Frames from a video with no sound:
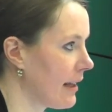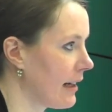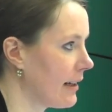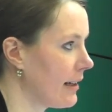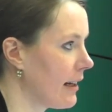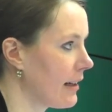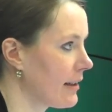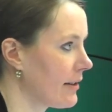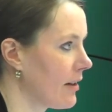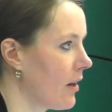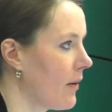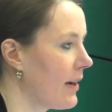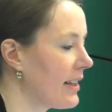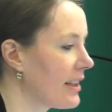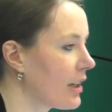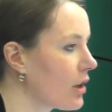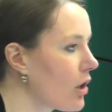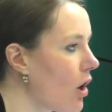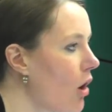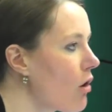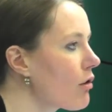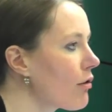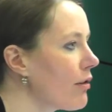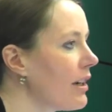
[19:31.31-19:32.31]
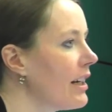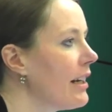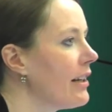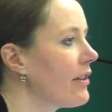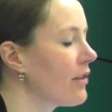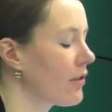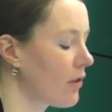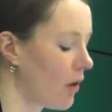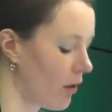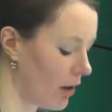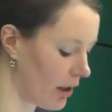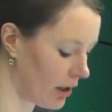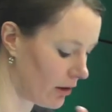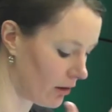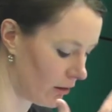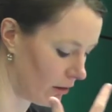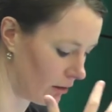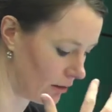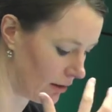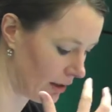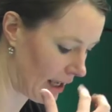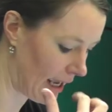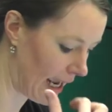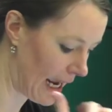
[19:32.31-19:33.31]
So as a concrete
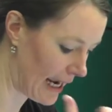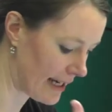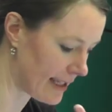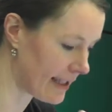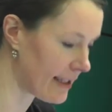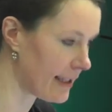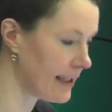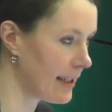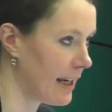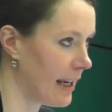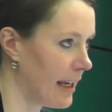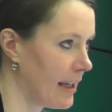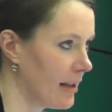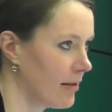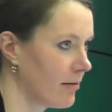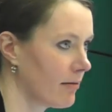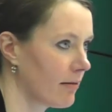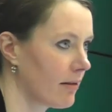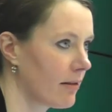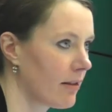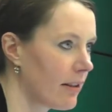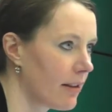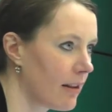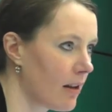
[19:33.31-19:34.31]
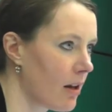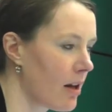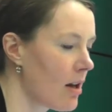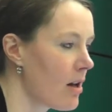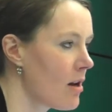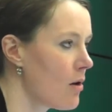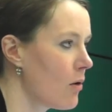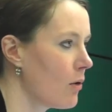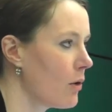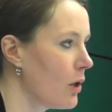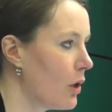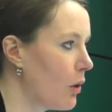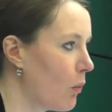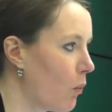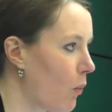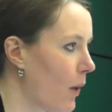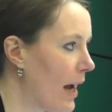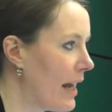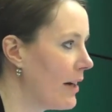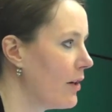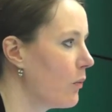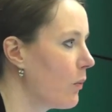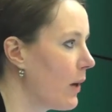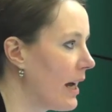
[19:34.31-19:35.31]
historical entity, you know,
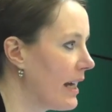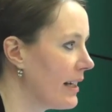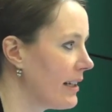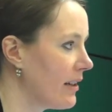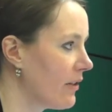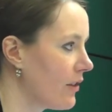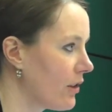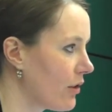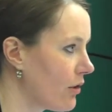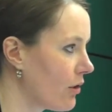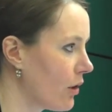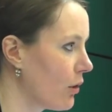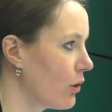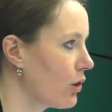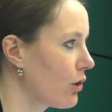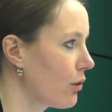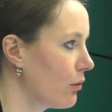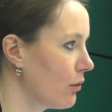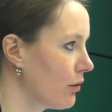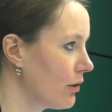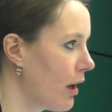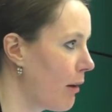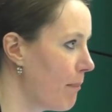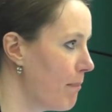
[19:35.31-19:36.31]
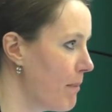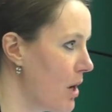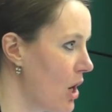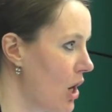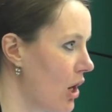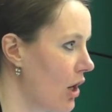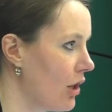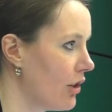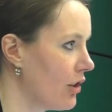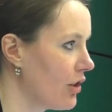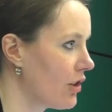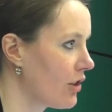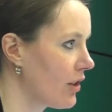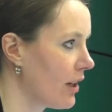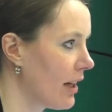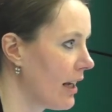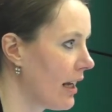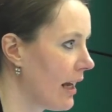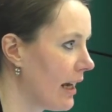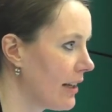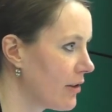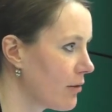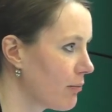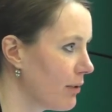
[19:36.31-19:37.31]
when and where did the social emerge
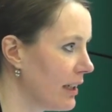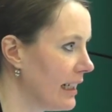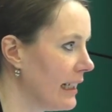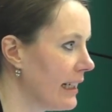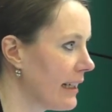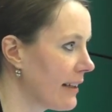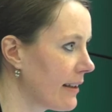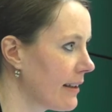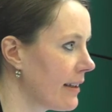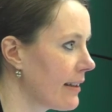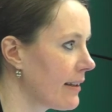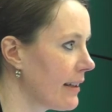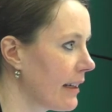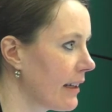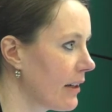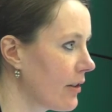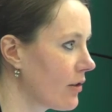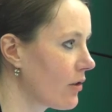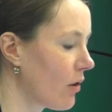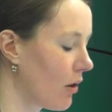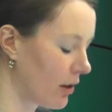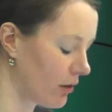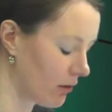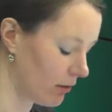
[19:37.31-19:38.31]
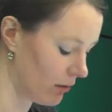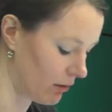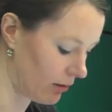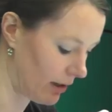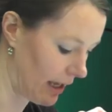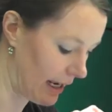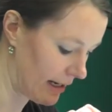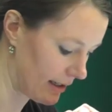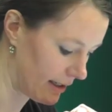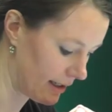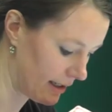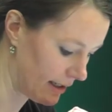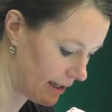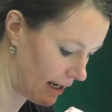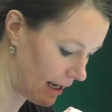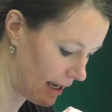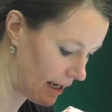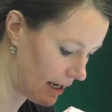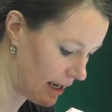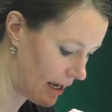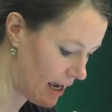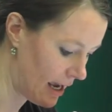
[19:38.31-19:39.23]
as a really existing historical entity?